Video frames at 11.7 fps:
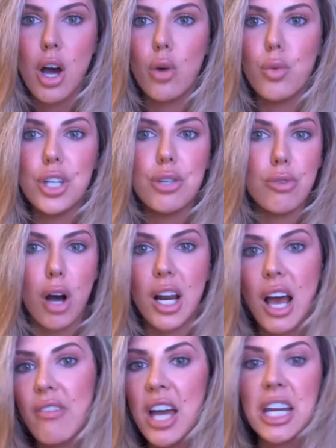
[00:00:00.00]
We do not
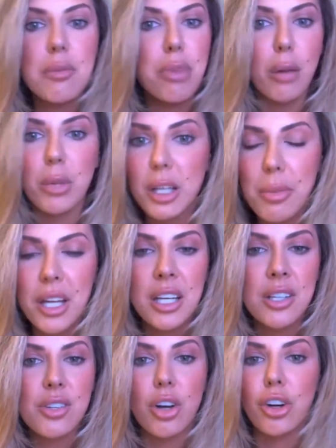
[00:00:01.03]
have any public
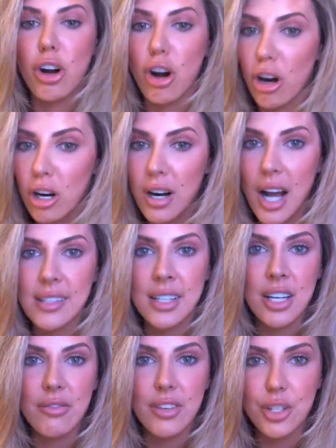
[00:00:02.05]
opinions on her as an
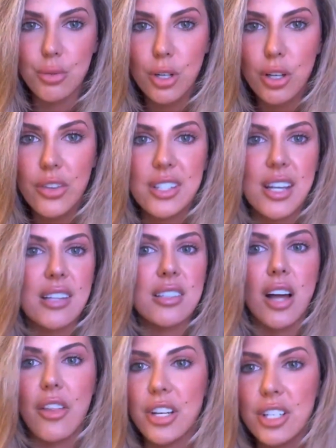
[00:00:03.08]
individual. This has
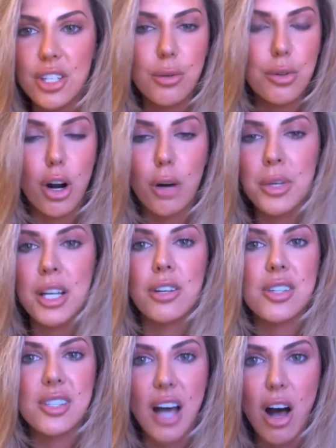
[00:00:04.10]
nothing to do with Arbany
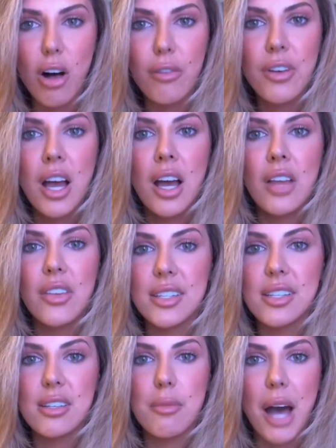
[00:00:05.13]
herself. This
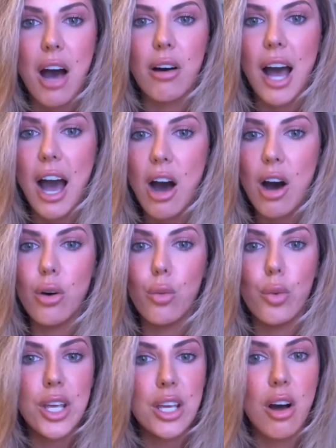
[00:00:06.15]
is about how
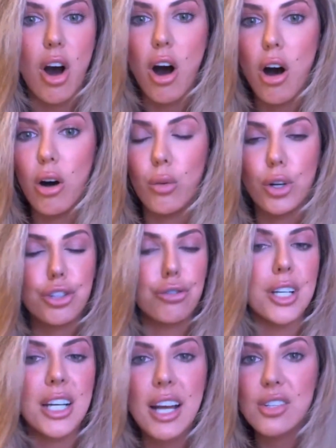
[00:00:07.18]
we all were
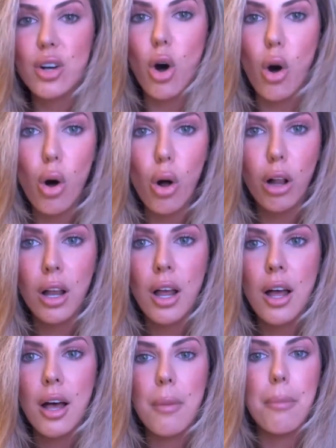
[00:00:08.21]
treated as a whole
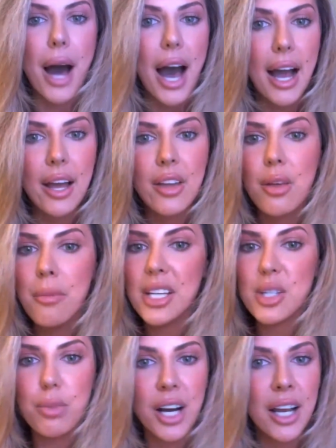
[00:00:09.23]
by the
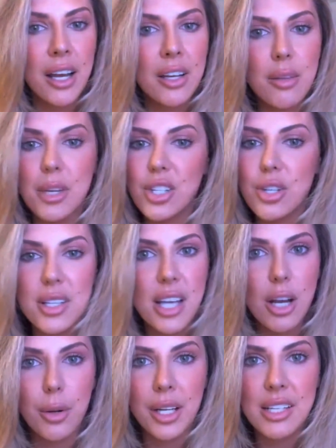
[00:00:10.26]
Miss Brand, Miss
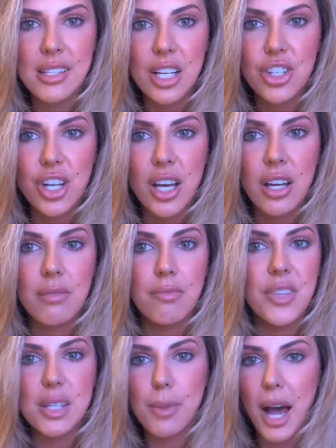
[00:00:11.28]
USA organization
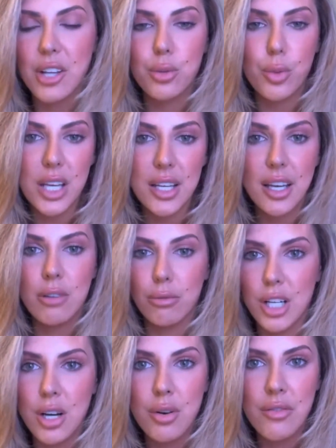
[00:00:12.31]
this past week in
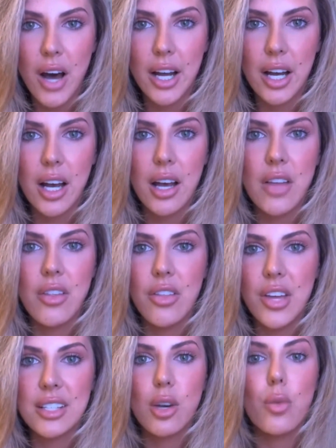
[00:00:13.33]
Reno, Nevada, and the
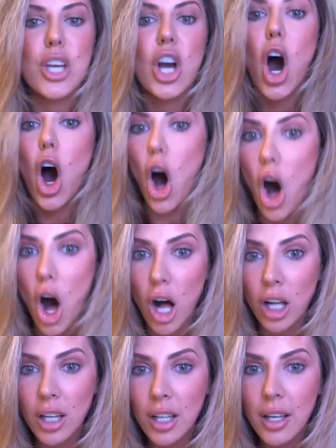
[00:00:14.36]
things that we
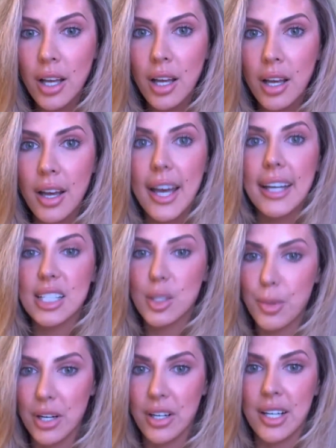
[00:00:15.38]
all
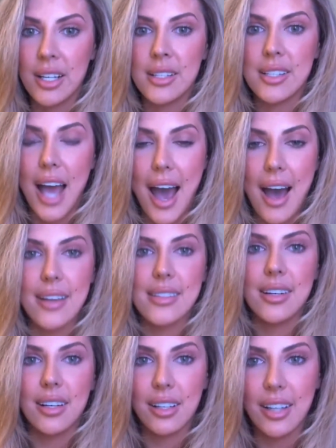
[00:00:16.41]
experienced as
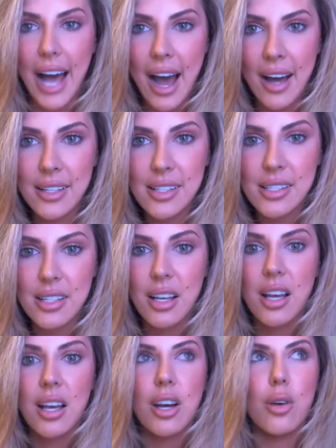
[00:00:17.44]
a class.
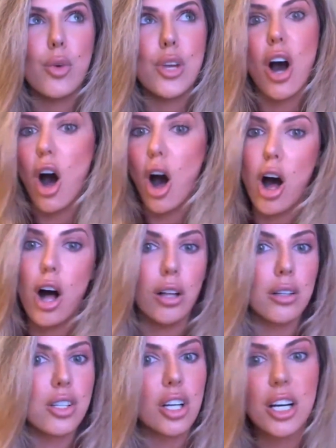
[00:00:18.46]
We
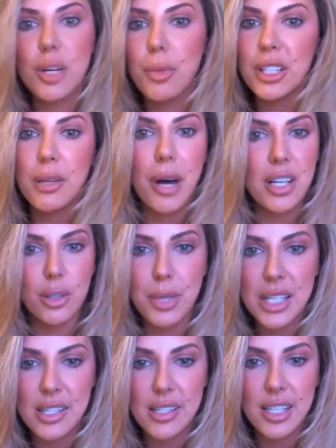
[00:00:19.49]
all started to put the puzzle
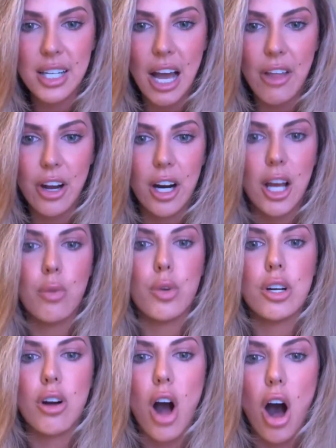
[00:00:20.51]
pieces together, and we
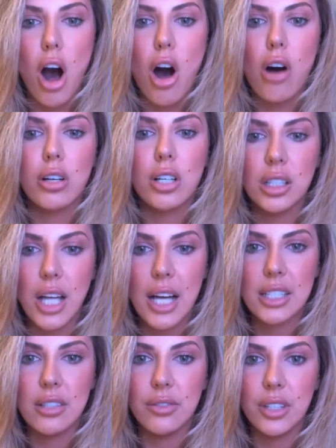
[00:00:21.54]
are all
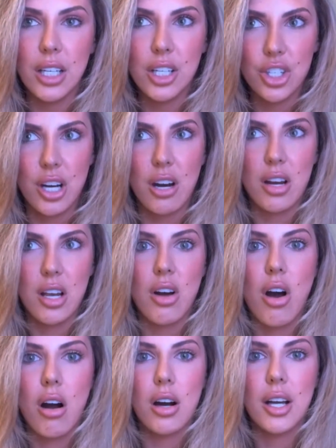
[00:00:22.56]
collectively sharing
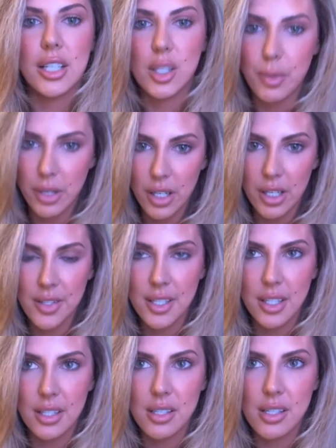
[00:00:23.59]
our
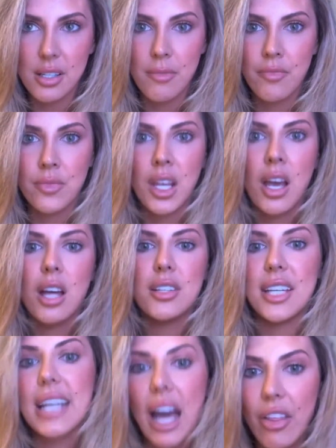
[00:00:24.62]
experiences
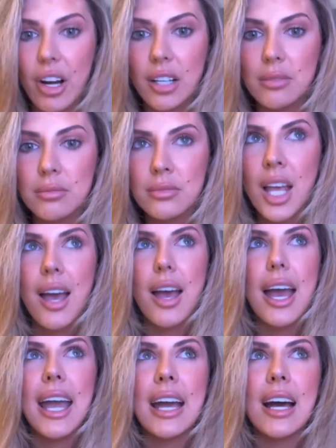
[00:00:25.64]
together.
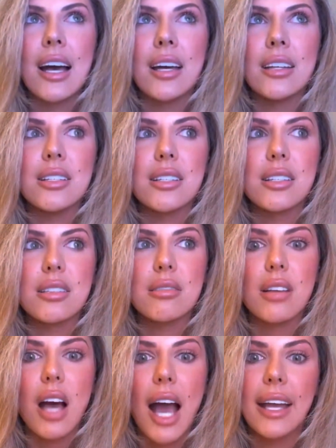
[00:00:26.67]
And
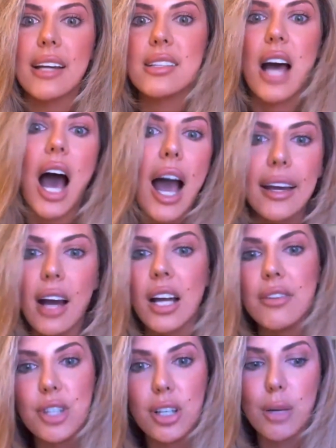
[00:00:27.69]
I guess I kind
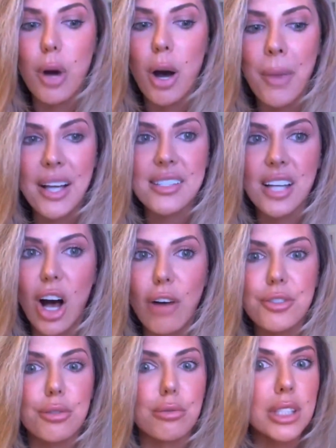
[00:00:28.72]
of took it upon myself
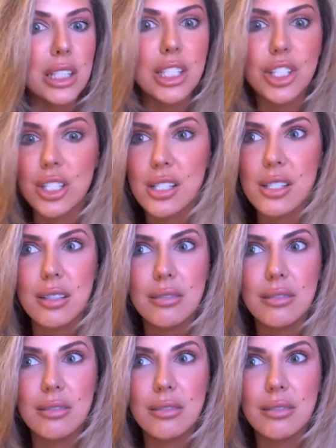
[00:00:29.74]
to really just